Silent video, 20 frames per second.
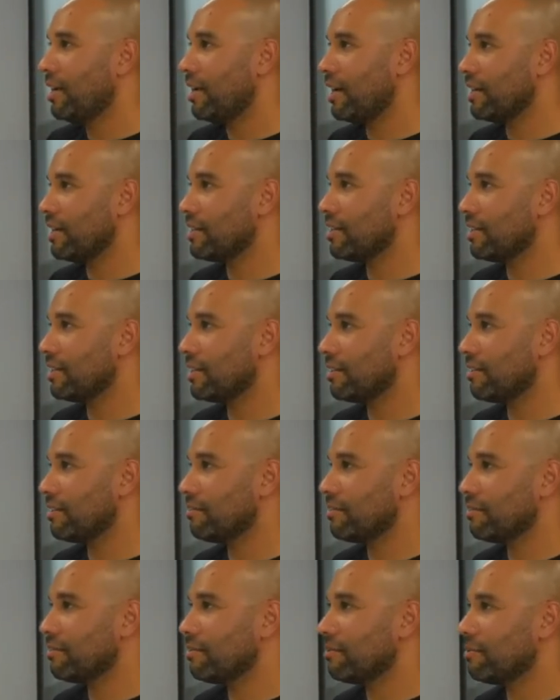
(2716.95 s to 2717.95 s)
actually,
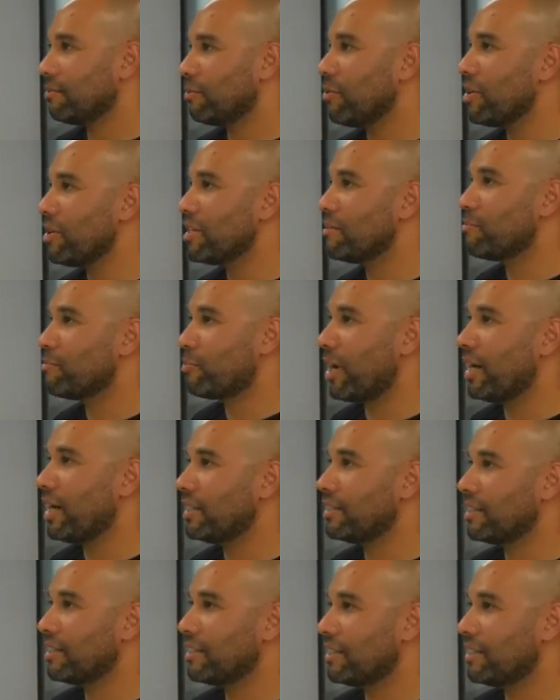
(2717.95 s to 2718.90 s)
what is a brand?